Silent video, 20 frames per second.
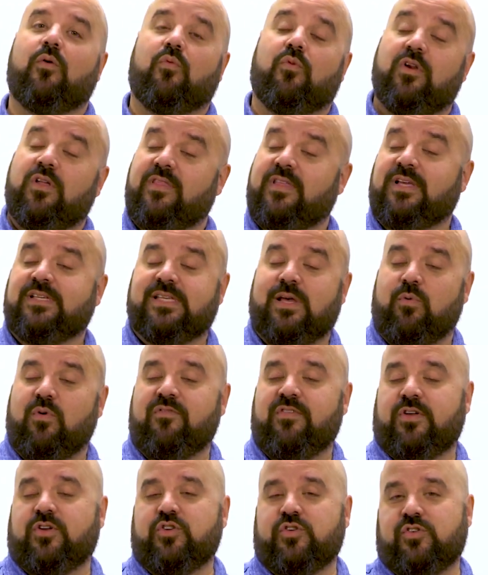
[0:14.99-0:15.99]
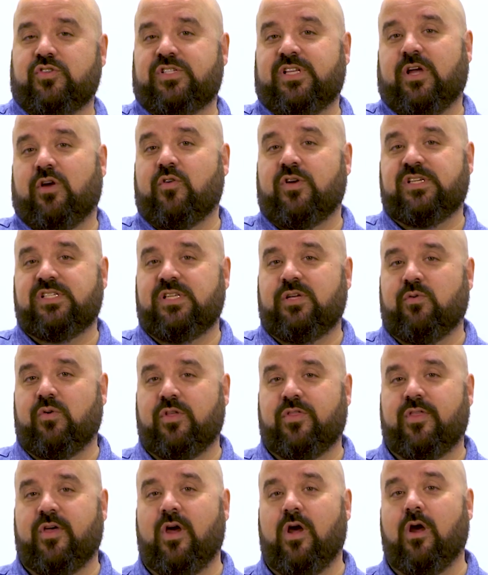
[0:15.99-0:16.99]
One of the things that we've introduced at Christie
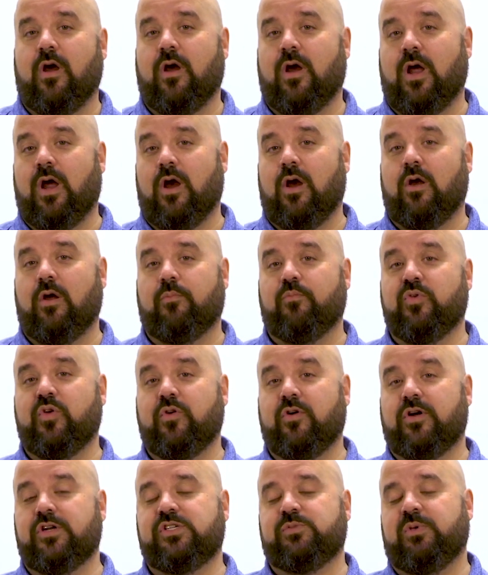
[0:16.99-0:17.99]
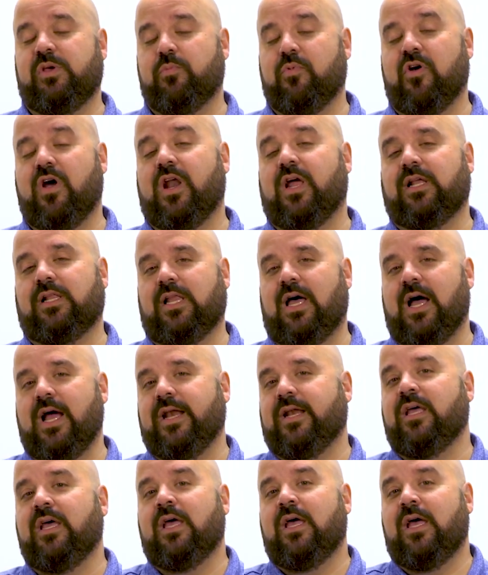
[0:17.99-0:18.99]
with our, our Pure RGB product
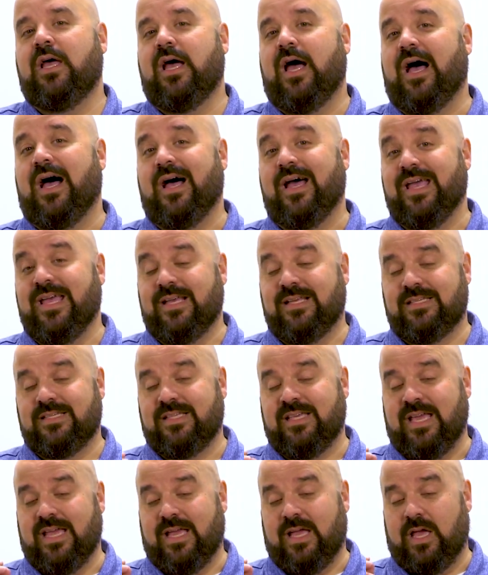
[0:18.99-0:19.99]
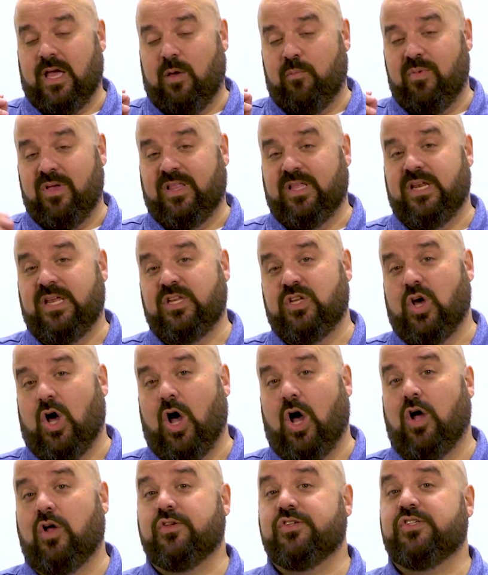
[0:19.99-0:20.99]
line uh, is the ability to
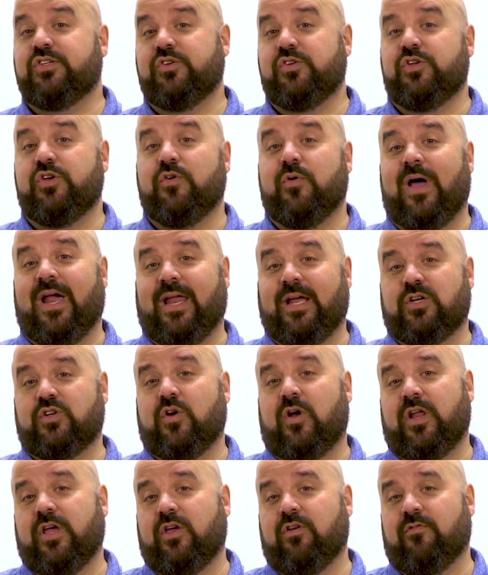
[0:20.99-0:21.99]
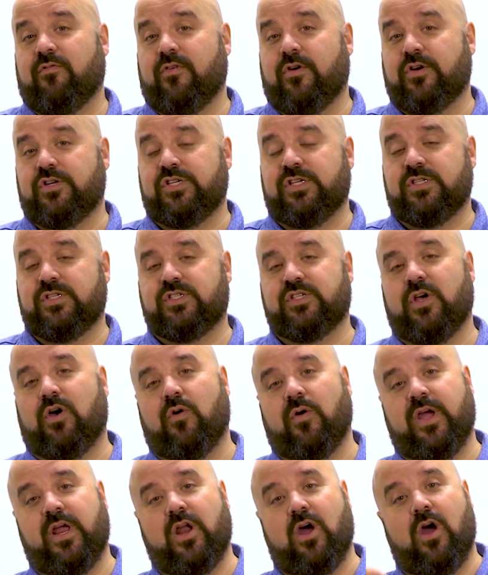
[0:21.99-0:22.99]
also do electronic convergence.
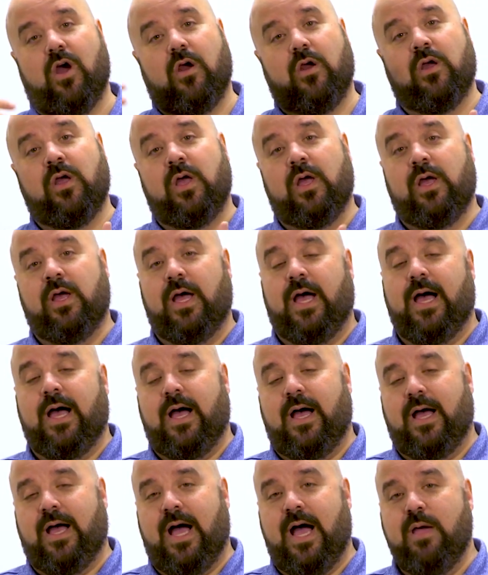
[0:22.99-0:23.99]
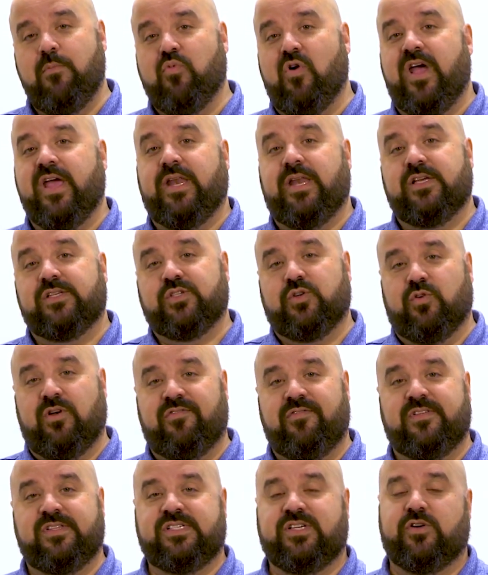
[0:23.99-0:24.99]
So in our uh, high brightness
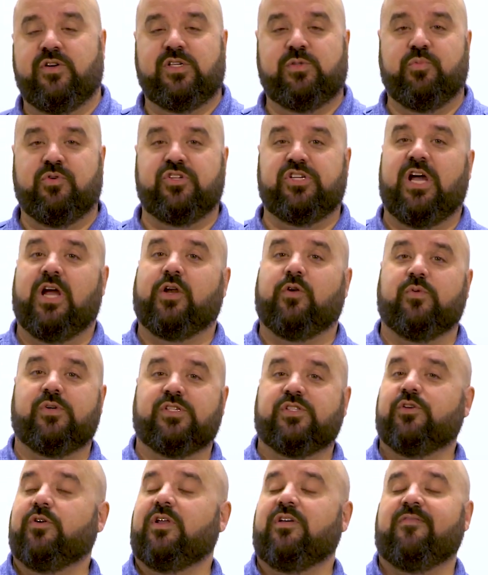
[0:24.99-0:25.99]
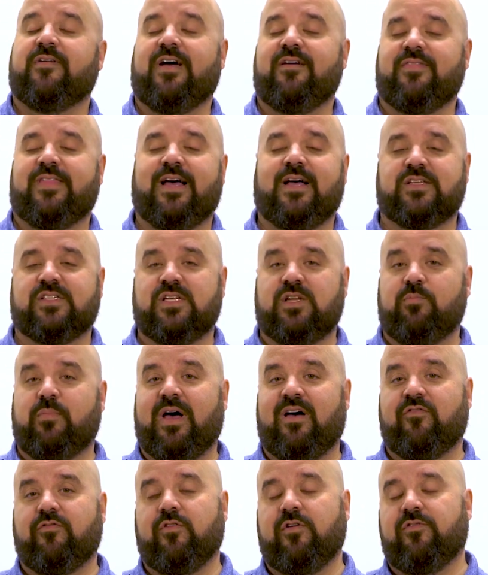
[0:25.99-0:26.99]
Griffyn series projector was 35,000
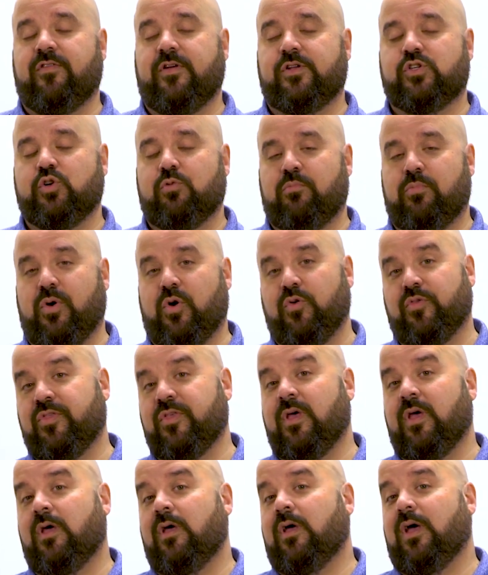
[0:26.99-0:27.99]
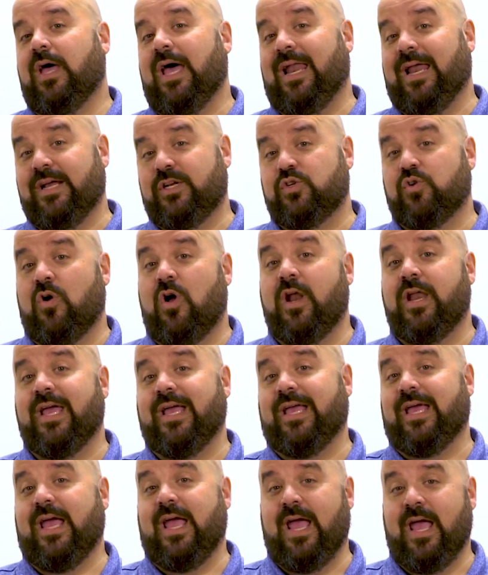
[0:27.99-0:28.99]
above. We feature both
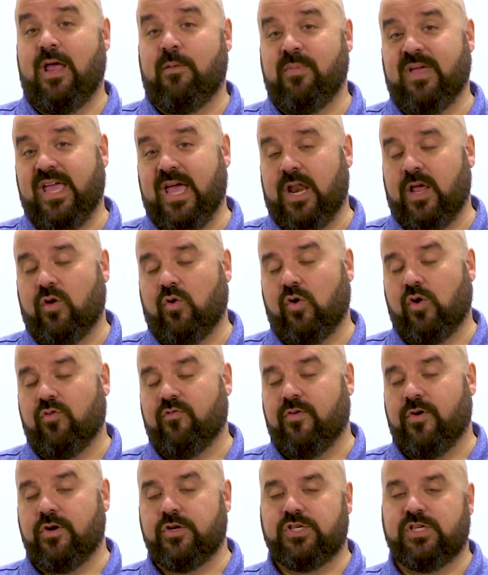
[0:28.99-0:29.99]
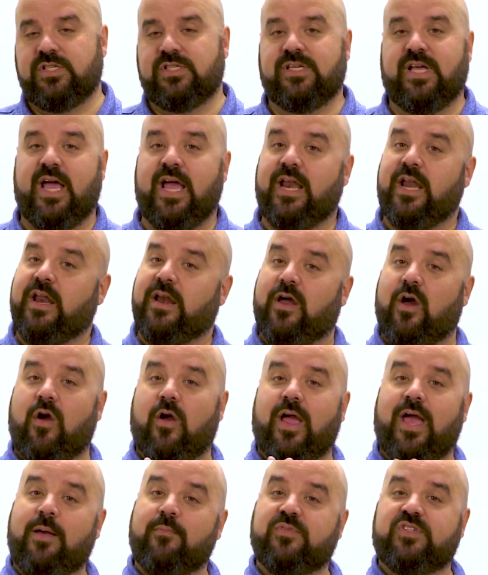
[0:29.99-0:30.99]
electronic and mechanical convergence and in our
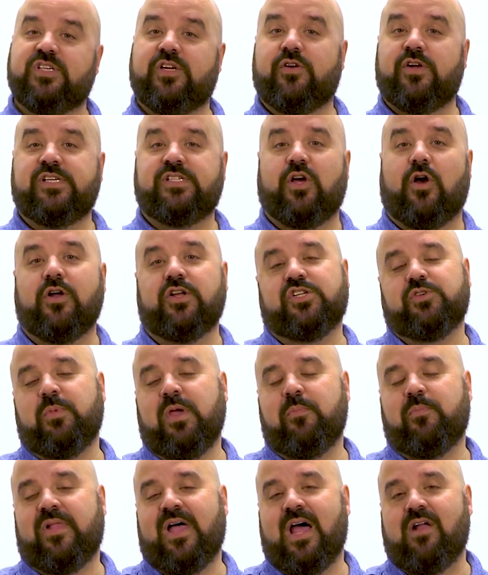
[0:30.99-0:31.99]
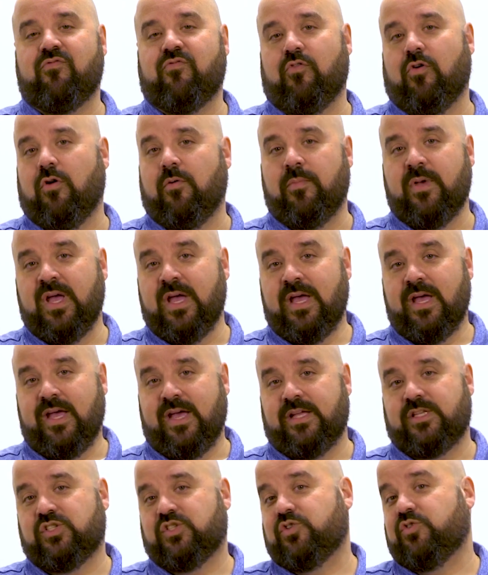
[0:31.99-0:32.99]
our M-Series RGB platform,
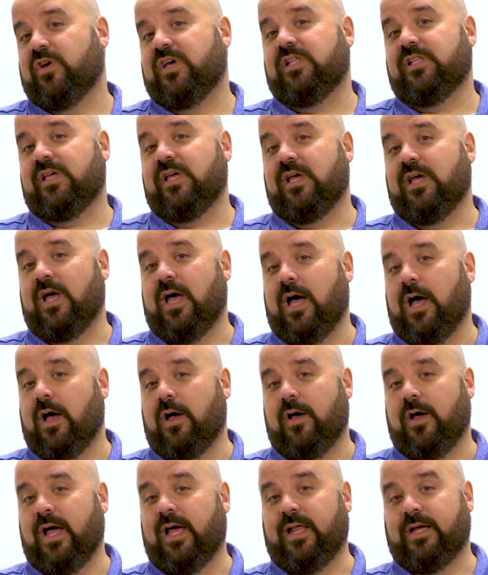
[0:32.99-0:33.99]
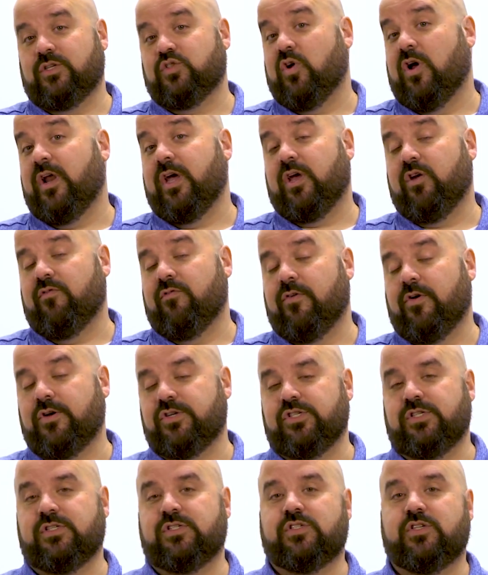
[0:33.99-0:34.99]
it's strictly uh, electronic
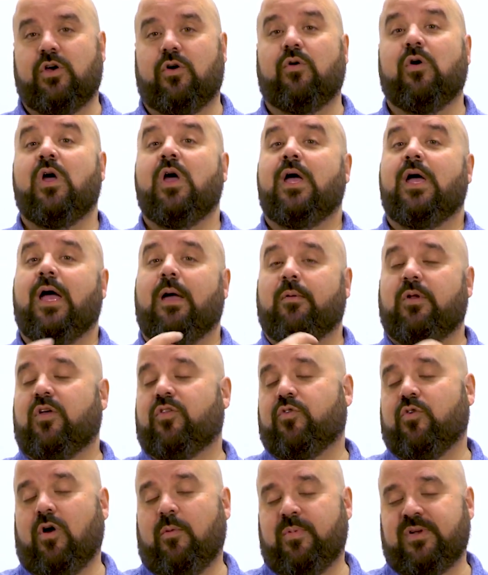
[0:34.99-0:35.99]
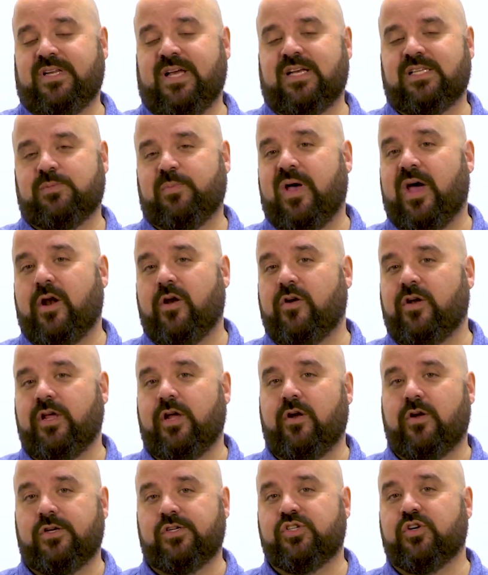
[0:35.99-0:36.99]
convergence. So I'm gonna throw up a test pattern
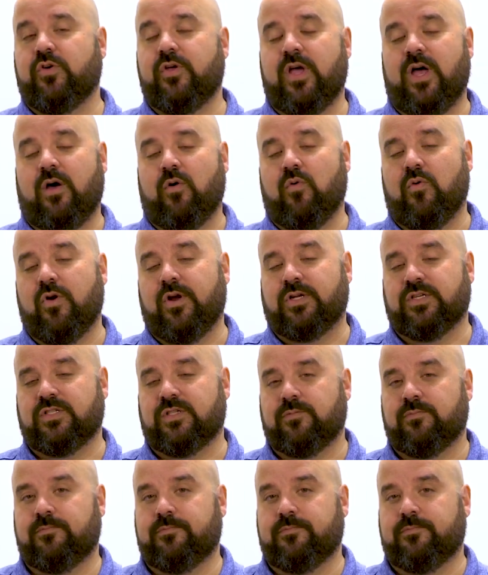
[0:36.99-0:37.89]
here and show you how it works.